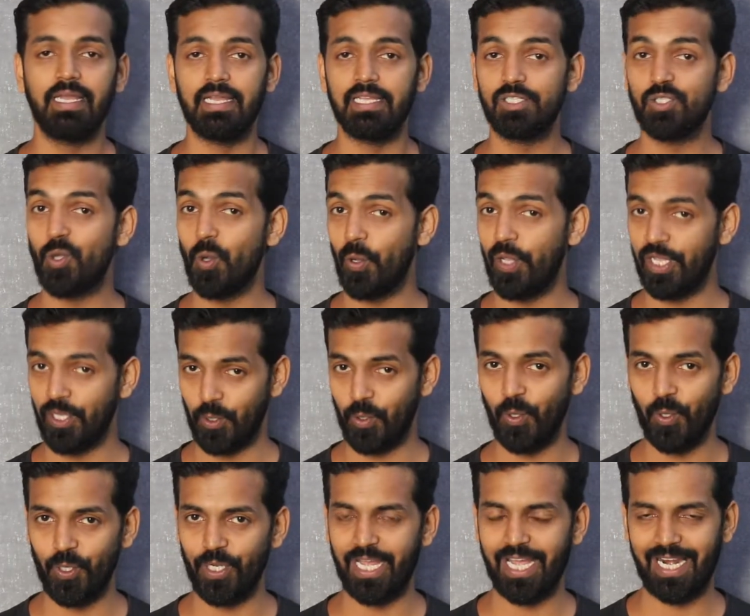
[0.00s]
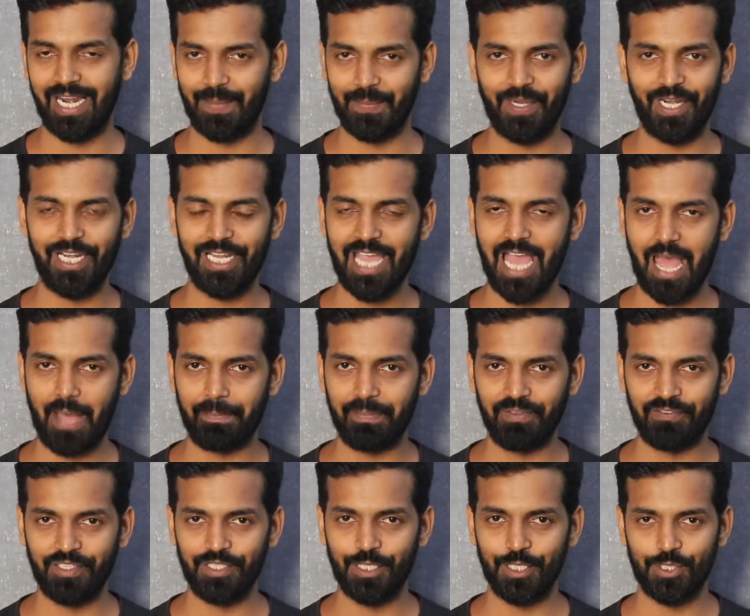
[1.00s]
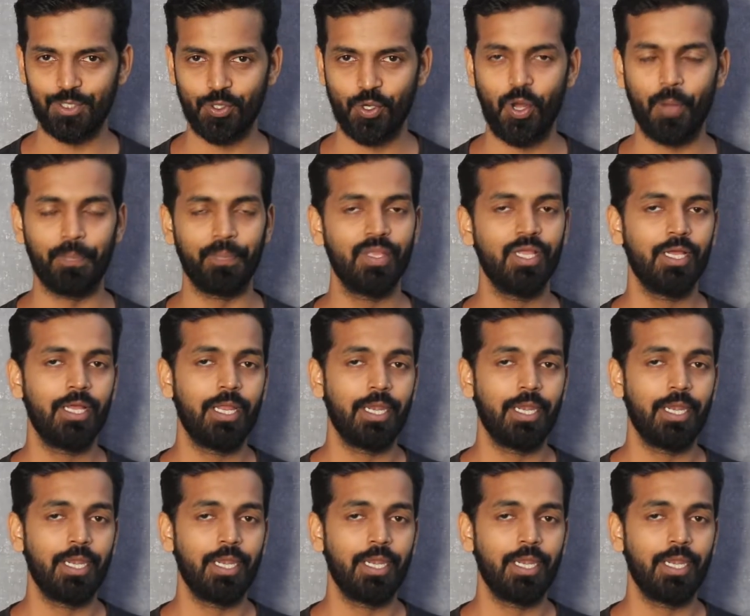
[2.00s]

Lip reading: it's going good, and I'm really happy with this ROM.